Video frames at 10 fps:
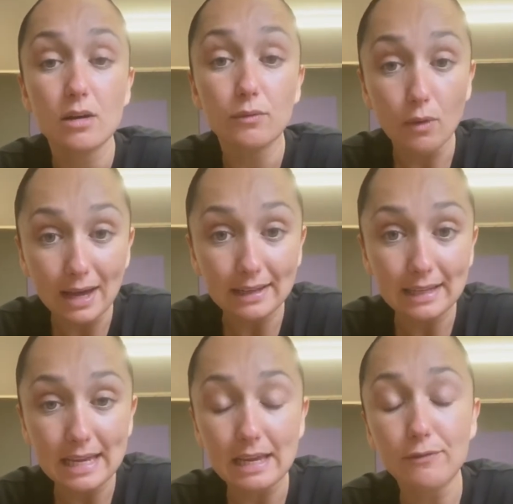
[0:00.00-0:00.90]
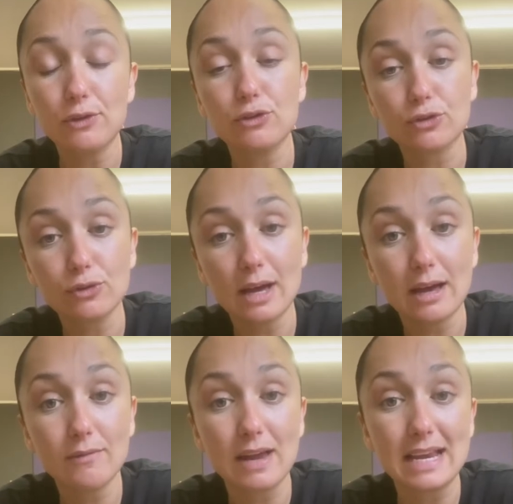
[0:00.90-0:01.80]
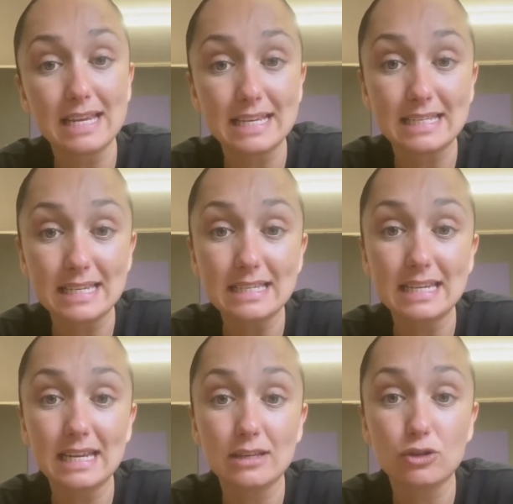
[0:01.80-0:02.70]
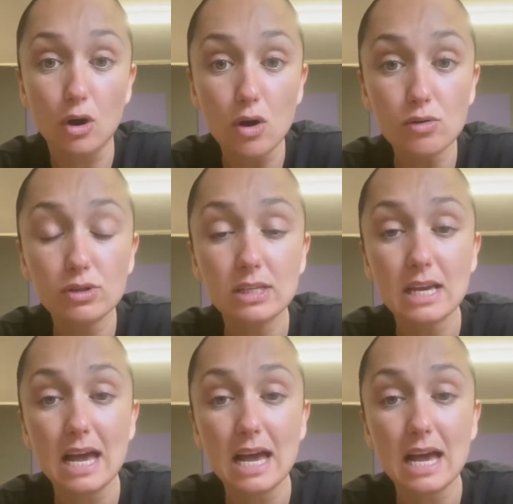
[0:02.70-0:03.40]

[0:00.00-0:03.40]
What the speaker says: Finally, if you do have any existing dogs,